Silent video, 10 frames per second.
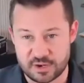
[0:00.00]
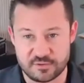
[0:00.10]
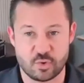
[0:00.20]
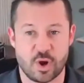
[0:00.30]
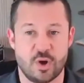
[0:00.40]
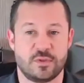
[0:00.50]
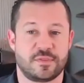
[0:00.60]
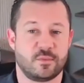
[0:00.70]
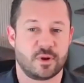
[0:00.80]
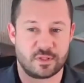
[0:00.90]
in
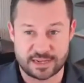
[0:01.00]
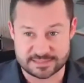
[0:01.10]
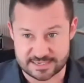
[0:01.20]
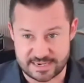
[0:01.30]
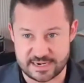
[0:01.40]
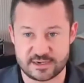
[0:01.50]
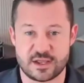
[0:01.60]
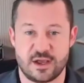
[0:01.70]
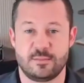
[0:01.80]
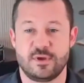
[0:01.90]
growth, whether that's in
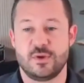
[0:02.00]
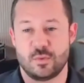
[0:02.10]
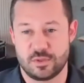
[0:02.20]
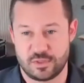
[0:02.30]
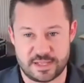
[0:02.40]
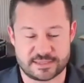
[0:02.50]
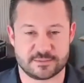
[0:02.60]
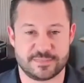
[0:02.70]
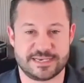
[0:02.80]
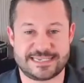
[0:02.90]
income, whether that's
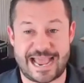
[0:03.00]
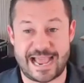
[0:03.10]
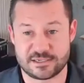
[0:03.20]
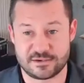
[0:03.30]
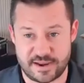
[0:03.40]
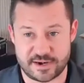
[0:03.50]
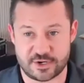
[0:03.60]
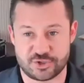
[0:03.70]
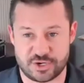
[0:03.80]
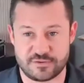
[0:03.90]
some in tax
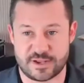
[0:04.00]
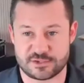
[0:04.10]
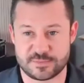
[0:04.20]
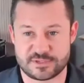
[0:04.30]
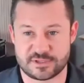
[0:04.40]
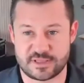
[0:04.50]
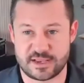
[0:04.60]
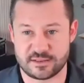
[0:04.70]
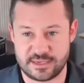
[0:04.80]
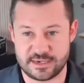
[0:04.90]
advantaged investments that they
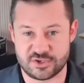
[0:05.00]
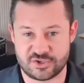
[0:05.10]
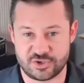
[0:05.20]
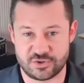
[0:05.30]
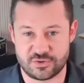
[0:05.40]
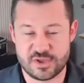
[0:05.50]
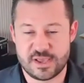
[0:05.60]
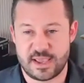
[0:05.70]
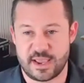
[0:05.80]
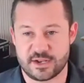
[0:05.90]
can lean into.
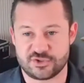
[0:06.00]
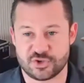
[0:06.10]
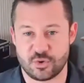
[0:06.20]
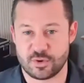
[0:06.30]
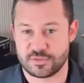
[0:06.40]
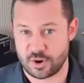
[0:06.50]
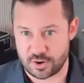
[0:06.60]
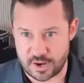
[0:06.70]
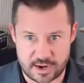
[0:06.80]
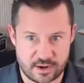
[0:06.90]
And so with our
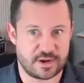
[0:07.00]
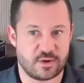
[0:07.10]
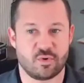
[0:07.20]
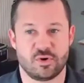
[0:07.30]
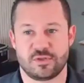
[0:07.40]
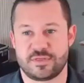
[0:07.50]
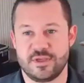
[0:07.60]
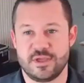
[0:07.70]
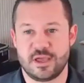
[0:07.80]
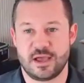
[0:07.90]
higher net worth
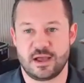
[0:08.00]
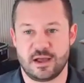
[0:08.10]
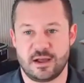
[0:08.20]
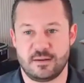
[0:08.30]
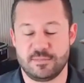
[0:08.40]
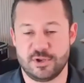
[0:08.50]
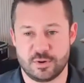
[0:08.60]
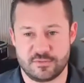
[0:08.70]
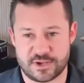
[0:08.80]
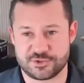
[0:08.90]

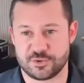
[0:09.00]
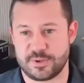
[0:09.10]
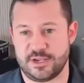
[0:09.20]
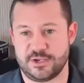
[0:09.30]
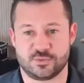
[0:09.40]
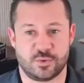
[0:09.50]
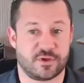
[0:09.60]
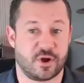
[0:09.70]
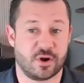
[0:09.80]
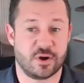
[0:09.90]
investor base, with
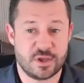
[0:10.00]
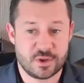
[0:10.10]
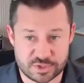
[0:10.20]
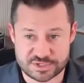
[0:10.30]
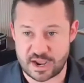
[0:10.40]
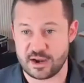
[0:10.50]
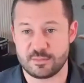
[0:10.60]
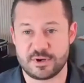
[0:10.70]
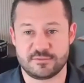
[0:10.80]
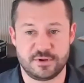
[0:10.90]
our
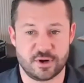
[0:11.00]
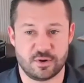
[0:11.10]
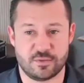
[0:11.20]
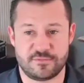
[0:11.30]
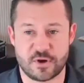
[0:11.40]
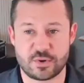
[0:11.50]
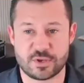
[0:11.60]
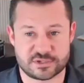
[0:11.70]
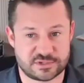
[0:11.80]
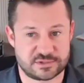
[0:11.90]
retirement,
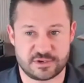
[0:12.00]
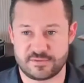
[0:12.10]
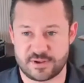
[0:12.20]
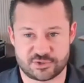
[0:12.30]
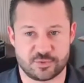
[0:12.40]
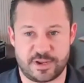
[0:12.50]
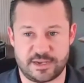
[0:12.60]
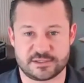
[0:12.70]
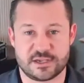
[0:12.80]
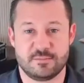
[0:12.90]
focused investor
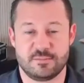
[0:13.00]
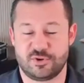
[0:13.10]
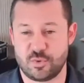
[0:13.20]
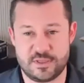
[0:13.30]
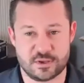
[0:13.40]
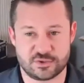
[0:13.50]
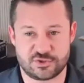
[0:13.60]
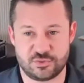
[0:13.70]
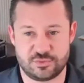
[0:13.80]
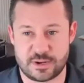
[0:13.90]
base, between those
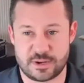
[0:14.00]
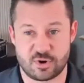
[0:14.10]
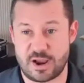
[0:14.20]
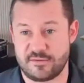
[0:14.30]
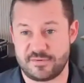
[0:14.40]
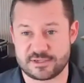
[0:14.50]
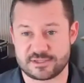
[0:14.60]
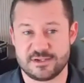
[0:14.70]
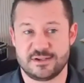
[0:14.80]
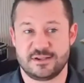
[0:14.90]
two
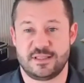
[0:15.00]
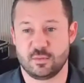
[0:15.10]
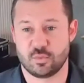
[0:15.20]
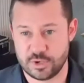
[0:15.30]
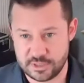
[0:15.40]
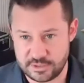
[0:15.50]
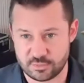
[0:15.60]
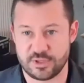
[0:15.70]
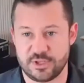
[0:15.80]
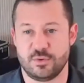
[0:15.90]
demographics, they really,
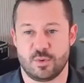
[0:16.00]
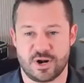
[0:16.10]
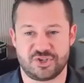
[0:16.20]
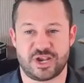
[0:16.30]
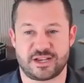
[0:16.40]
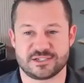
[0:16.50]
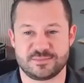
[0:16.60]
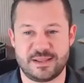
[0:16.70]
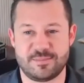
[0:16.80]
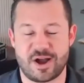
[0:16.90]
really, we want to check as
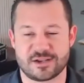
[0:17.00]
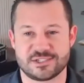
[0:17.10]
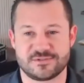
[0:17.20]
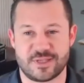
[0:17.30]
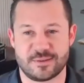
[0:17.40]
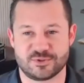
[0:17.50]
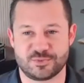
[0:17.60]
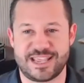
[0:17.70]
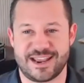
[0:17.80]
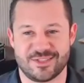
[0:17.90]
many boxes for them as
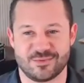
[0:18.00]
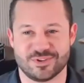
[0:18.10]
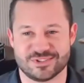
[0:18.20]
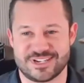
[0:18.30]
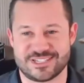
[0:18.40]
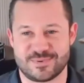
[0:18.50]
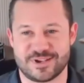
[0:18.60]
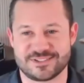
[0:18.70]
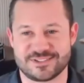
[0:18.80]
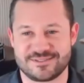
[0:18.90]
we can in the real estate
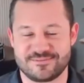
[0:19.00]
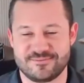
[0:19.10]
space.